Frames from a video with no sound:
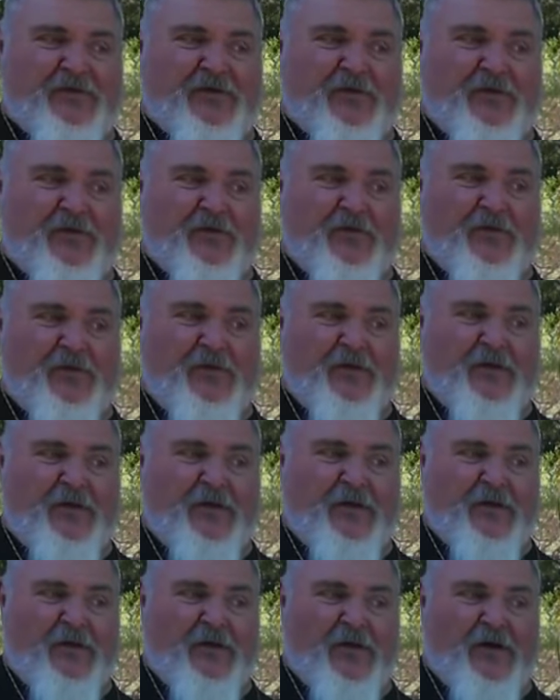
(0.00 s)
to
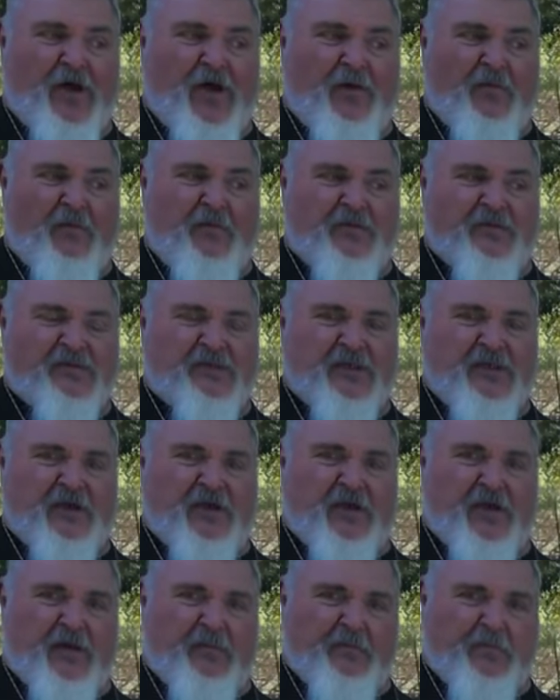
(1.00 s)
almost
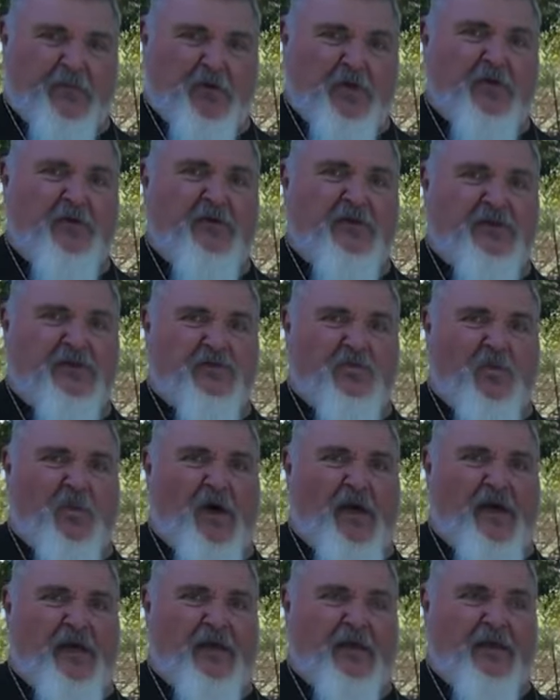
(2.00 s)
a bluish
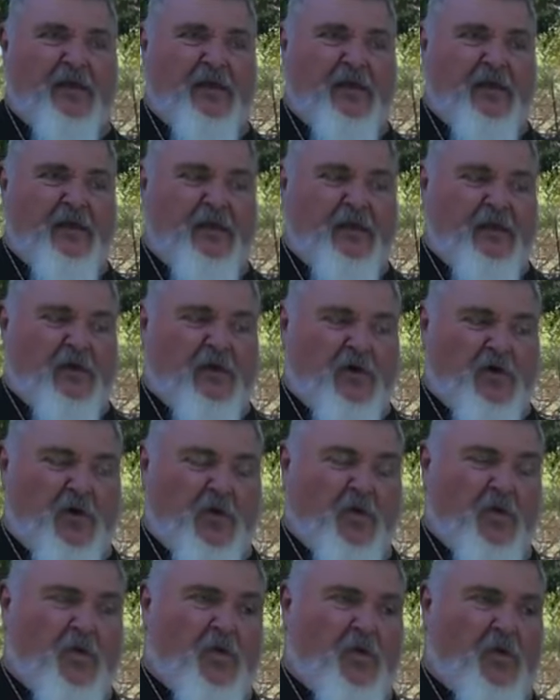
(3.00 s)
white,
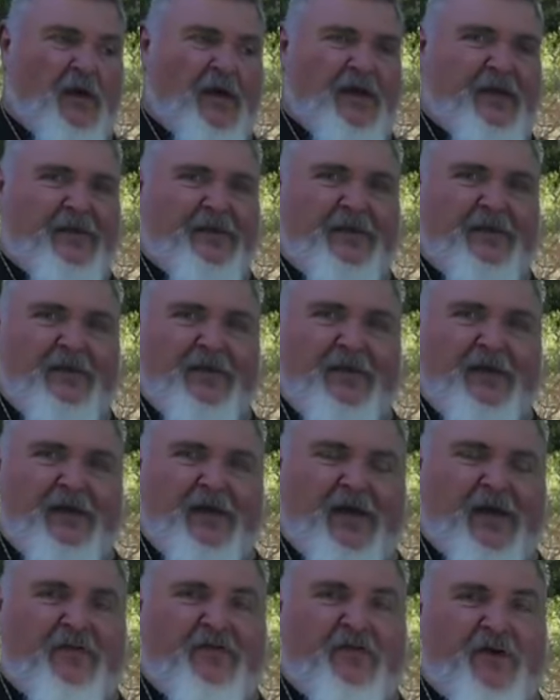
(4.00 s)
cool white
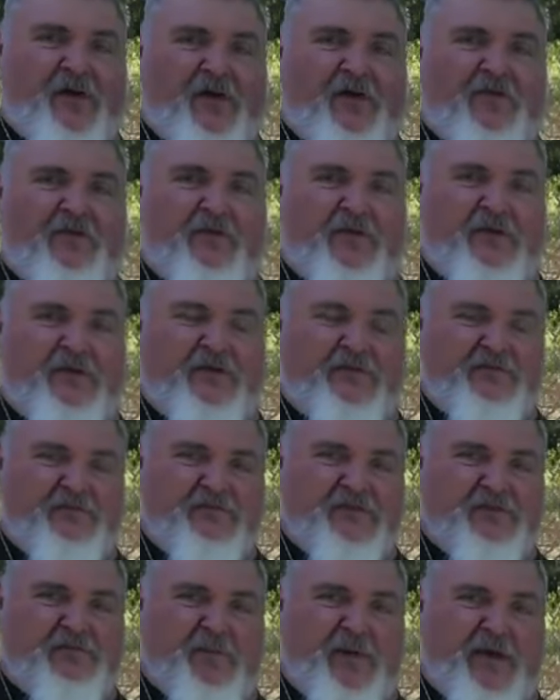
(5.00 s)
on the other end of
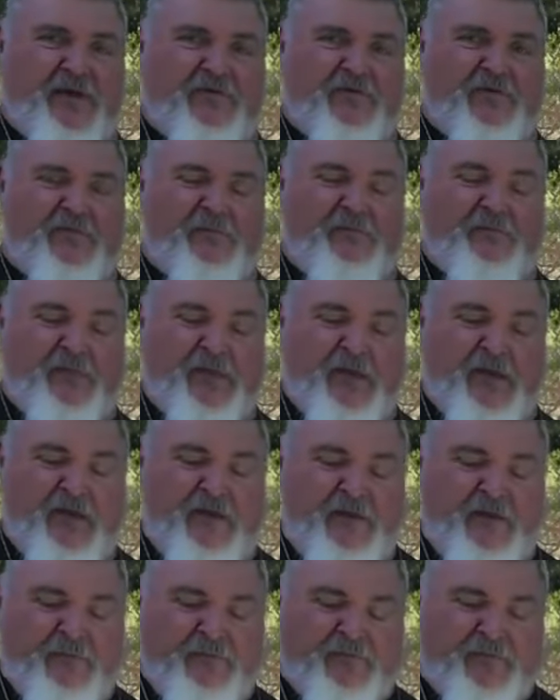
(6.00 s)
the spectrum.
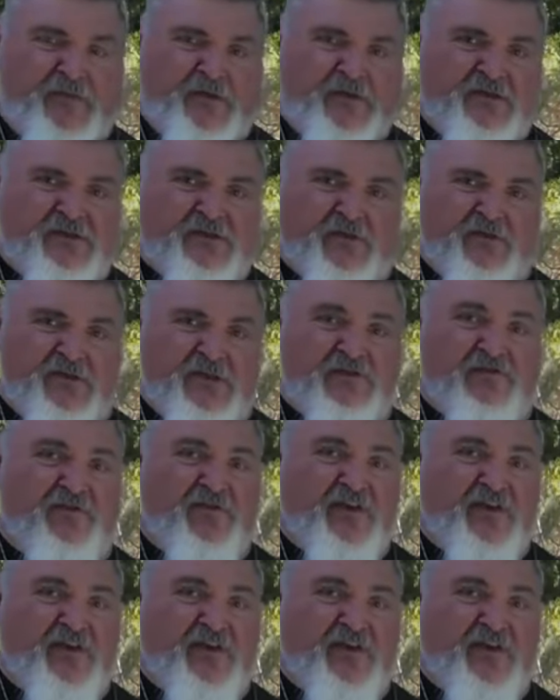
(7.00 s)
So this